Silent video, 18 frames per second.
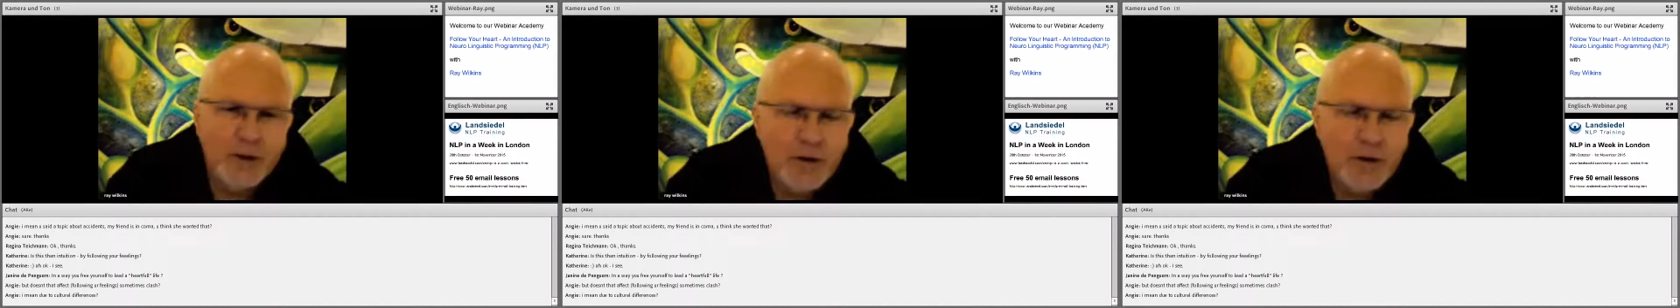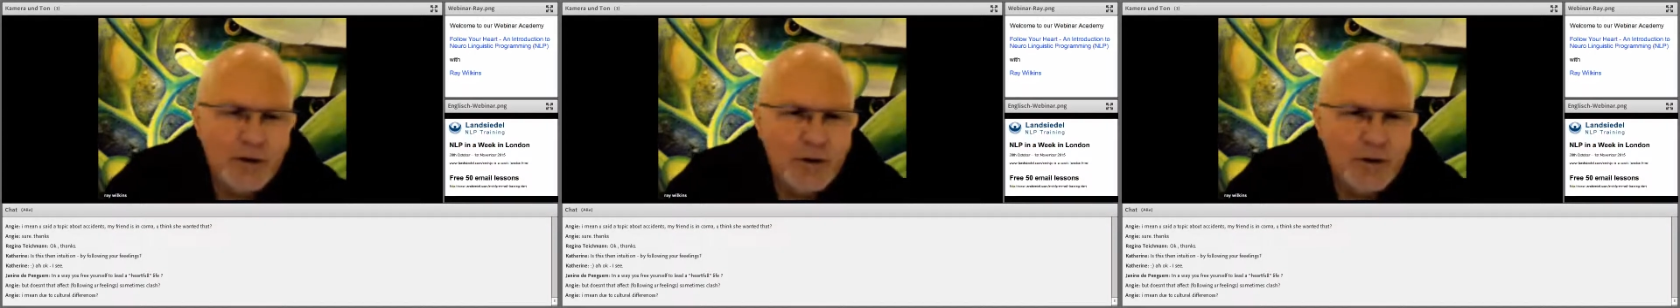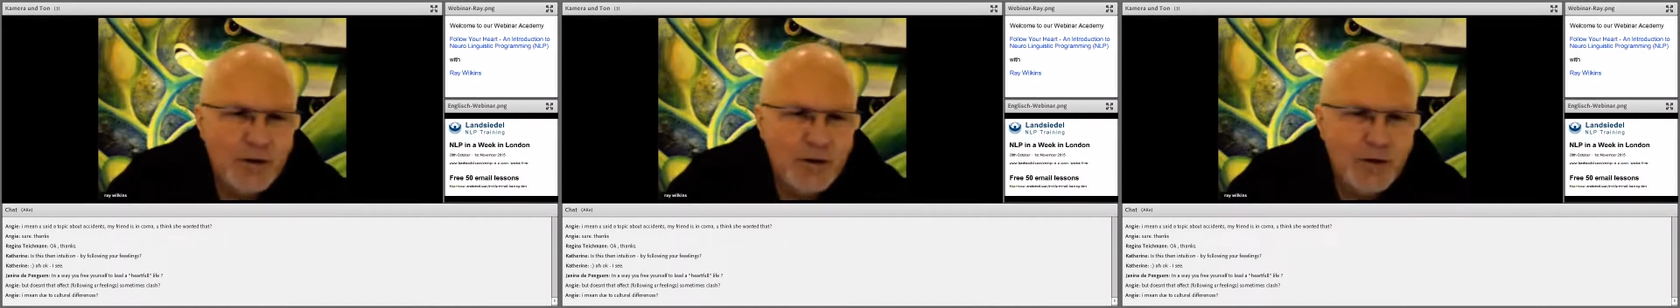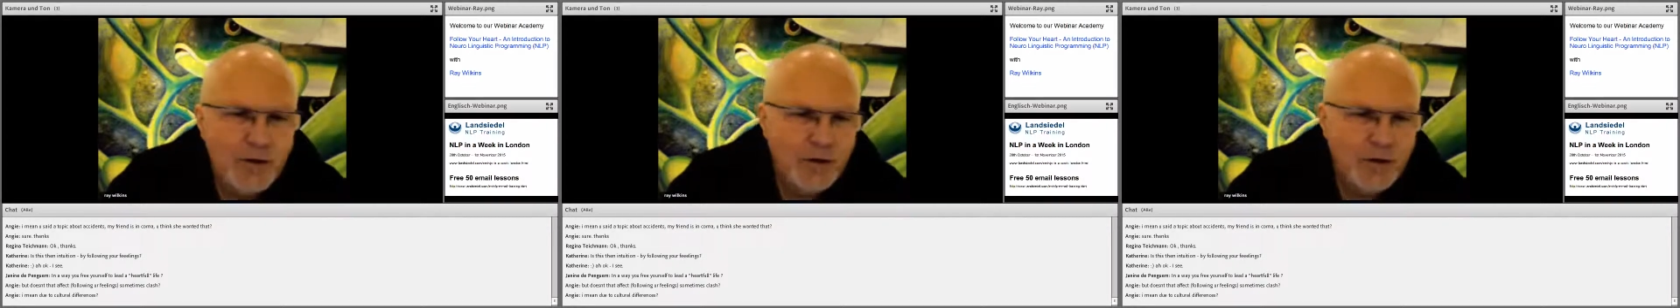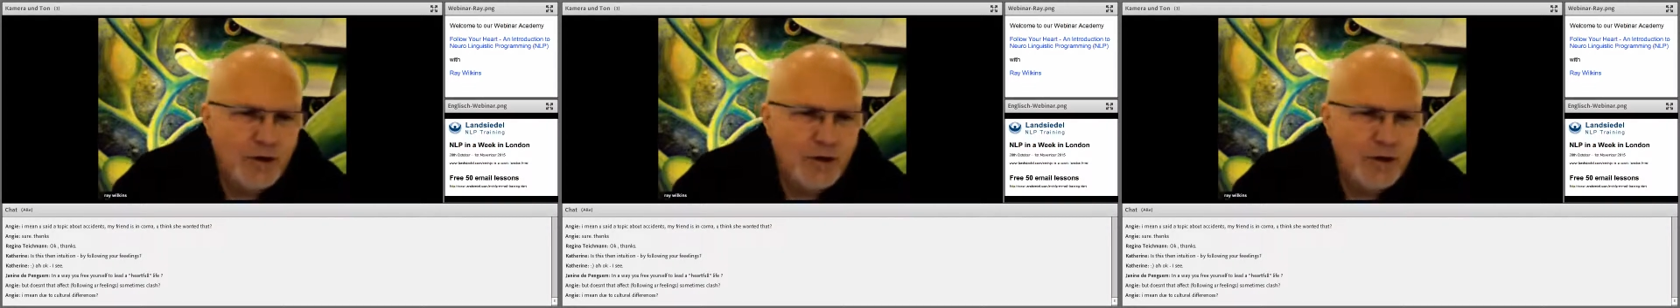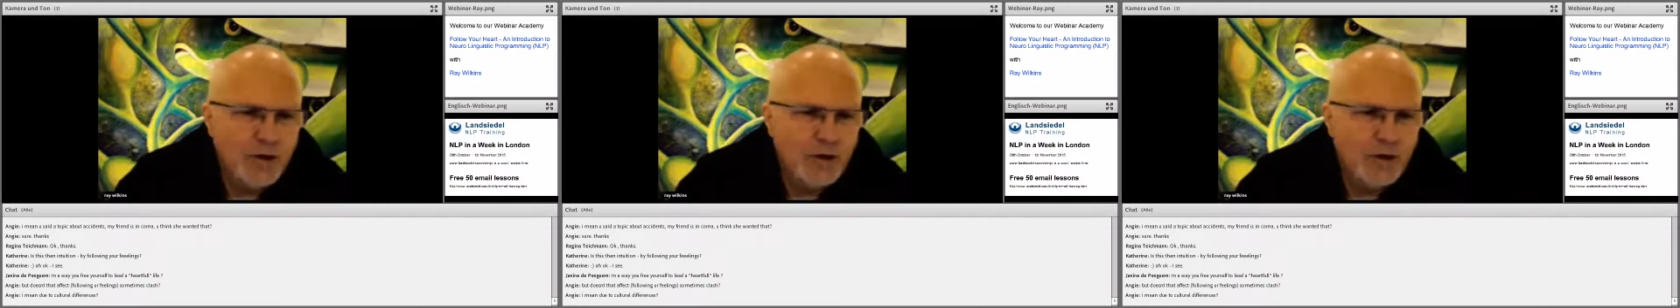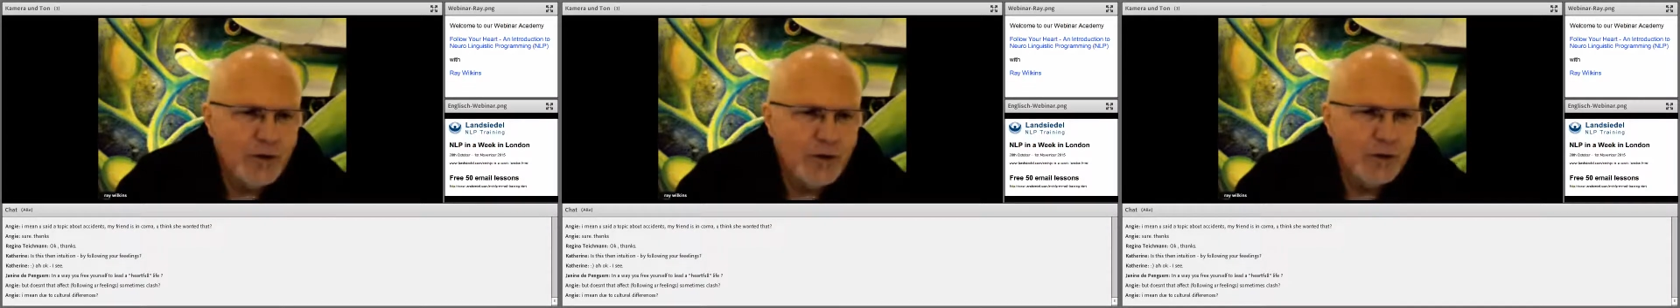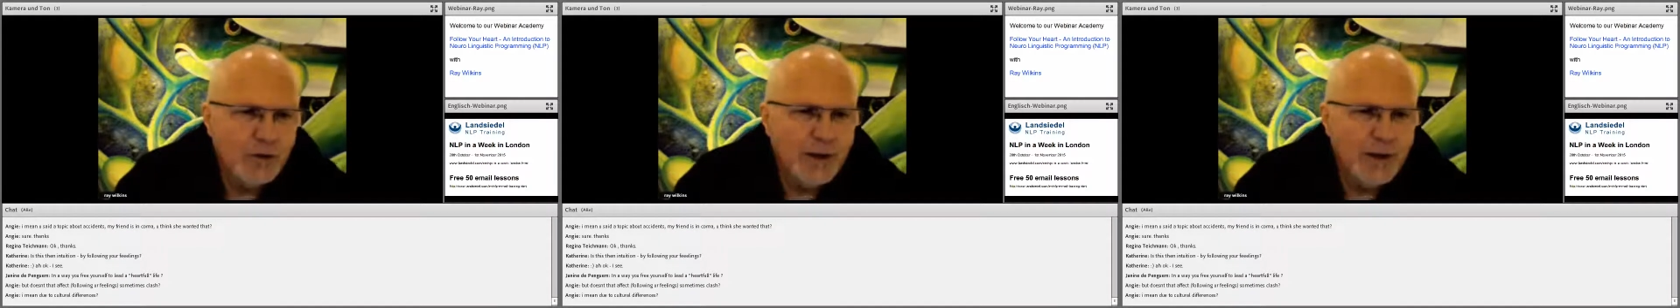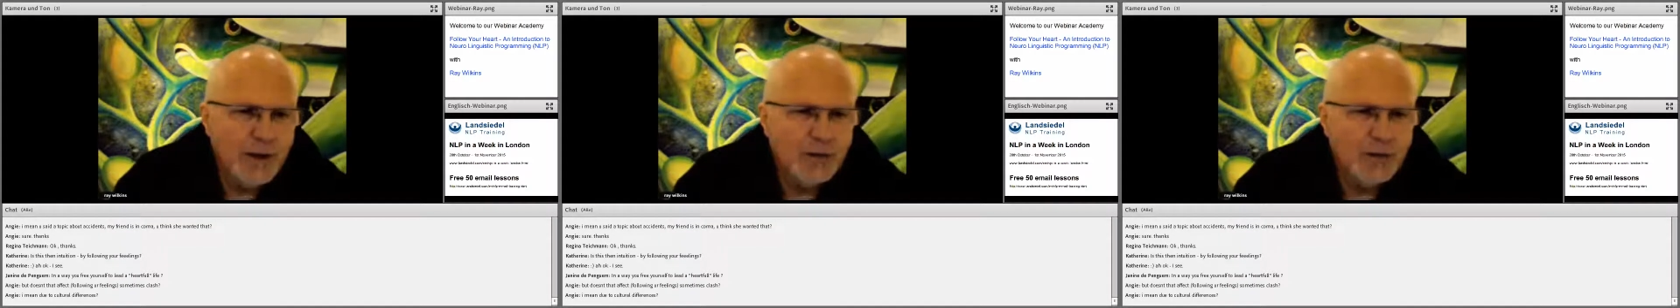they would
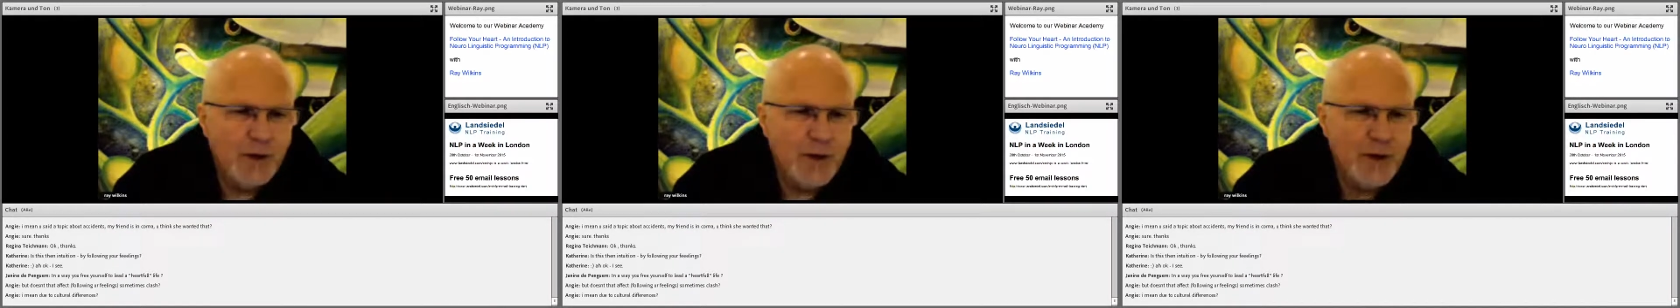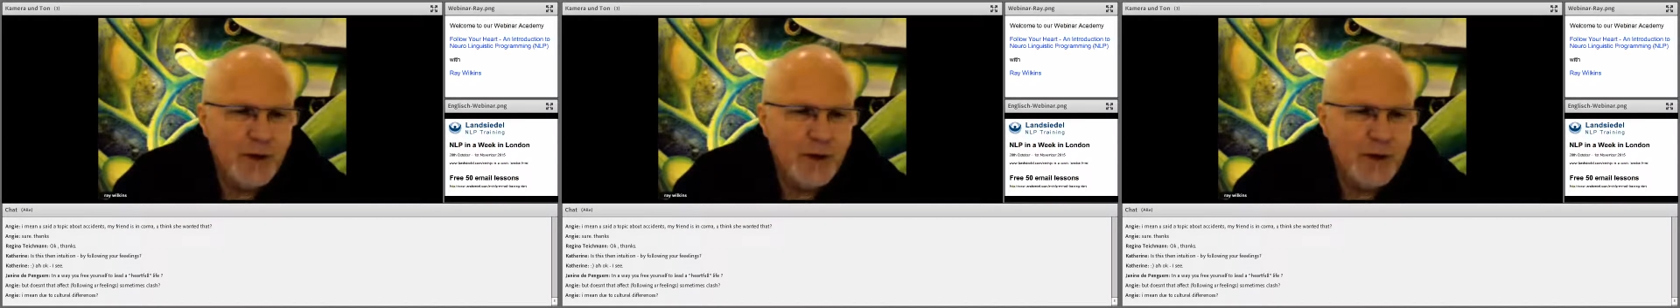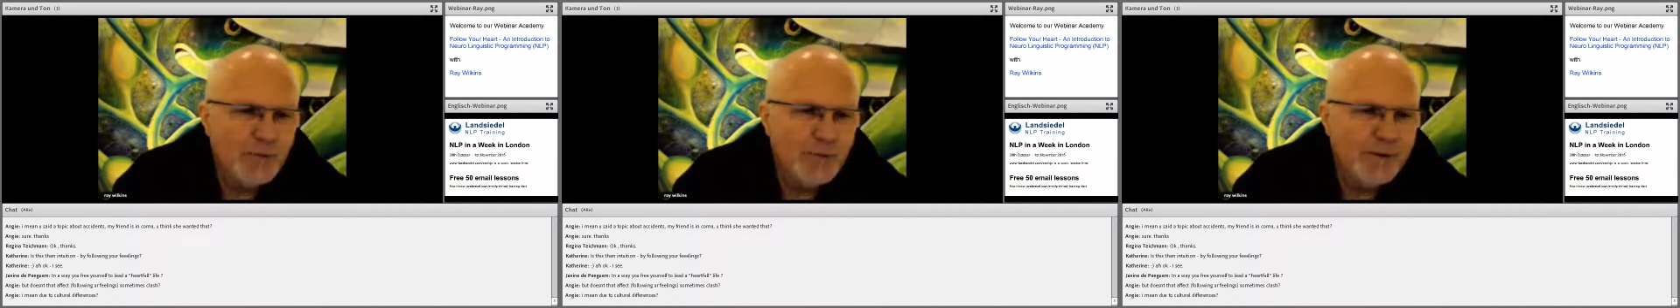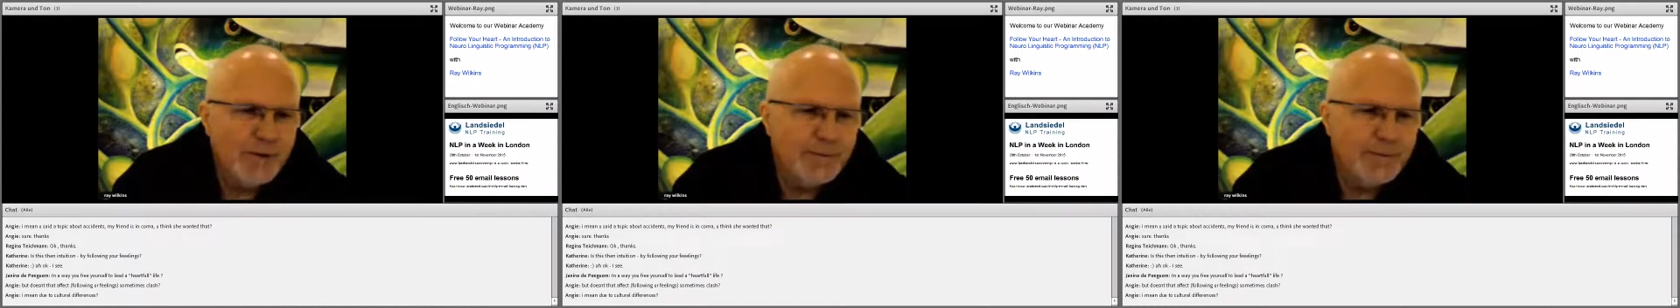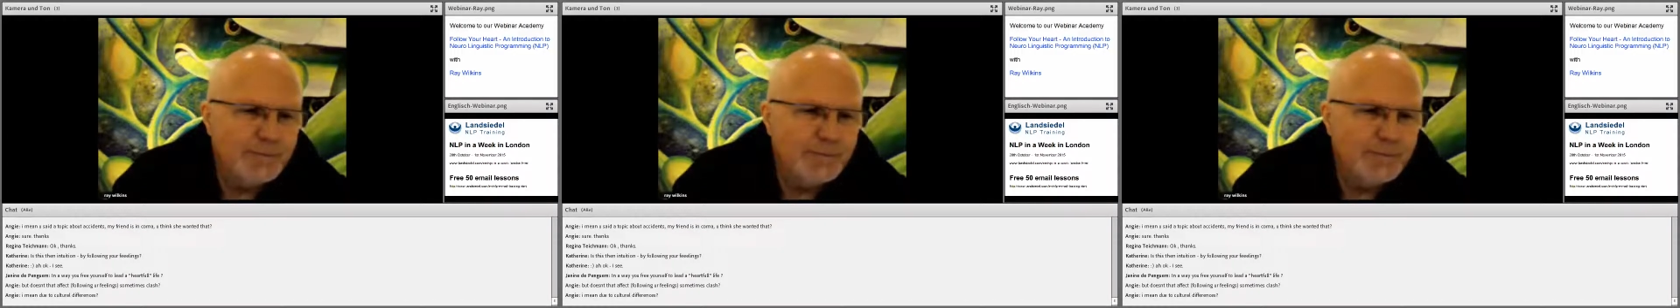like to ask me?